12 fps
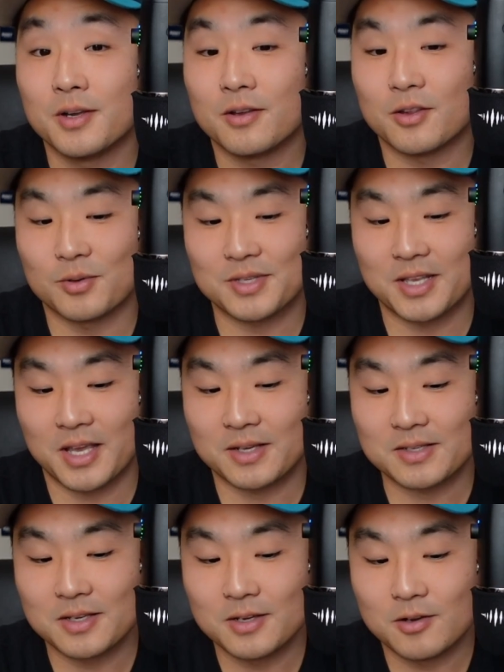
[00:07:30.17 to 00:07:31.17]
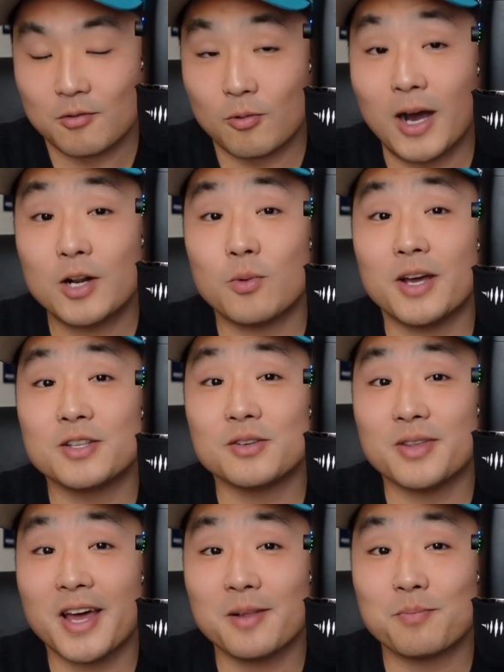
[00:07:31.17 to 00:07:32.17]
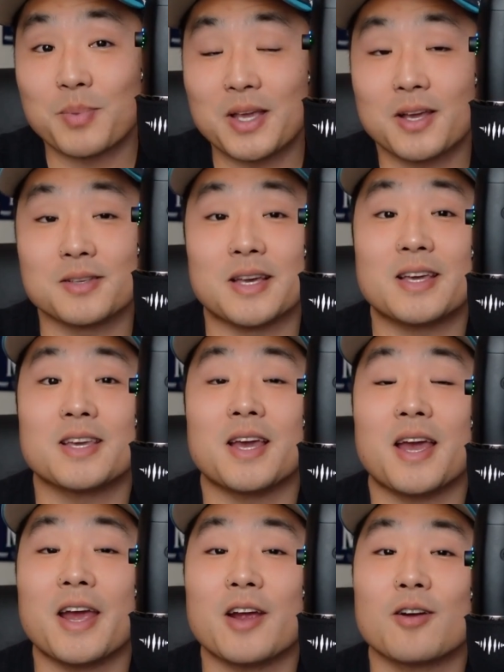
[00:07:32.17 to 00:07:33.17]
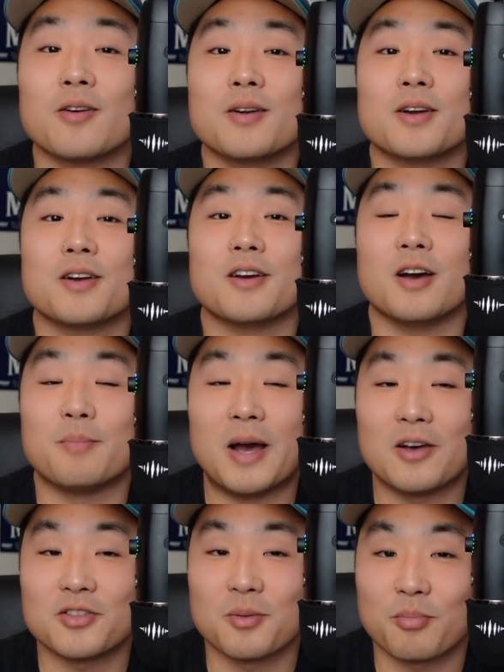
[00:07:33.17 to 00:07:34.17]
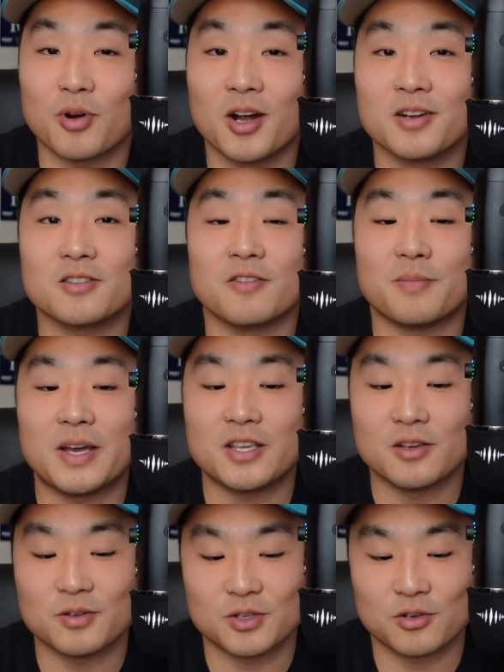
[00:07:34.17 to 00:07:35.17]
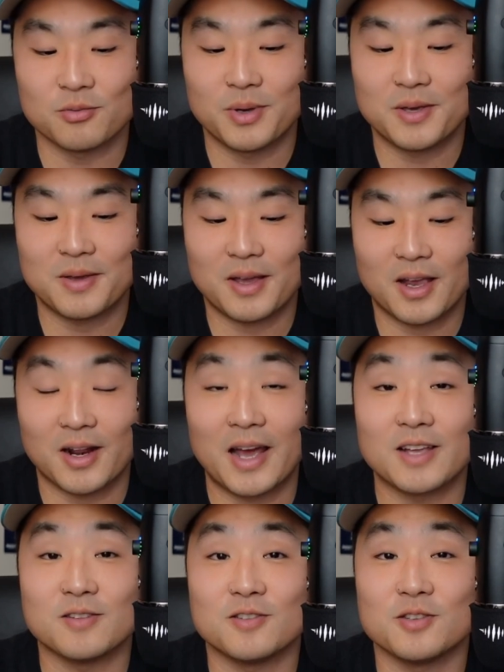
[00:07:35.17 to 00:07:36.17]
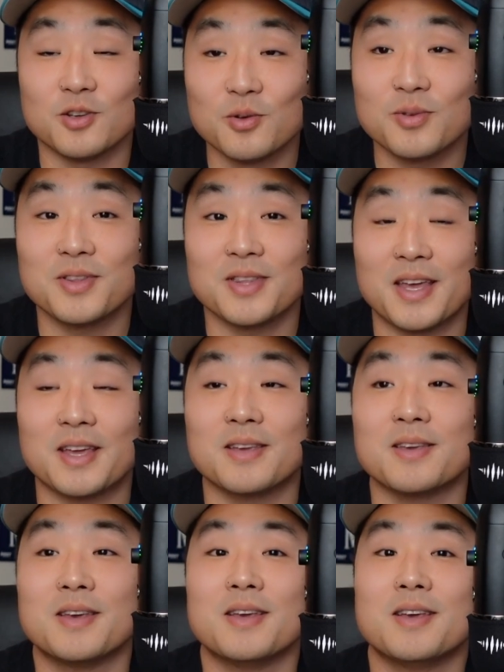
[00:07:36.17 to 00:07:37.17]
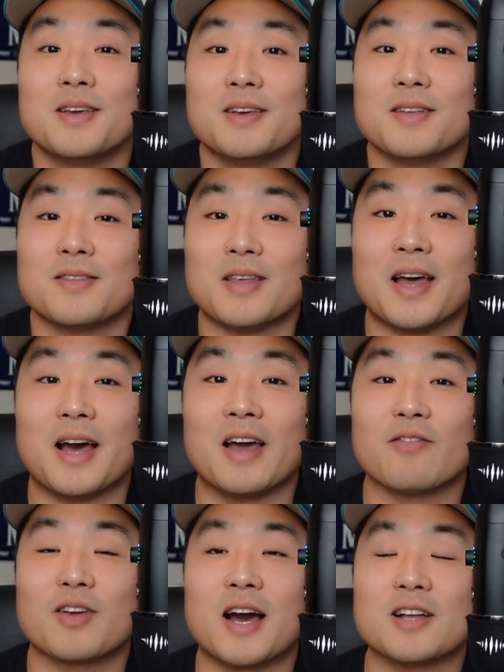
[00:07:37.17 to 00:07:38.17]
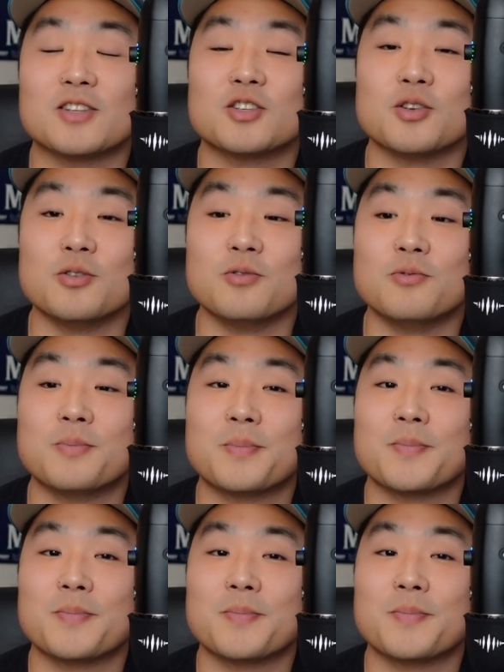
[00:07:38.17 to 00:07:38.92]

those things. Why do I do that? Because I care about the product of my YouTube. And I do think that I got to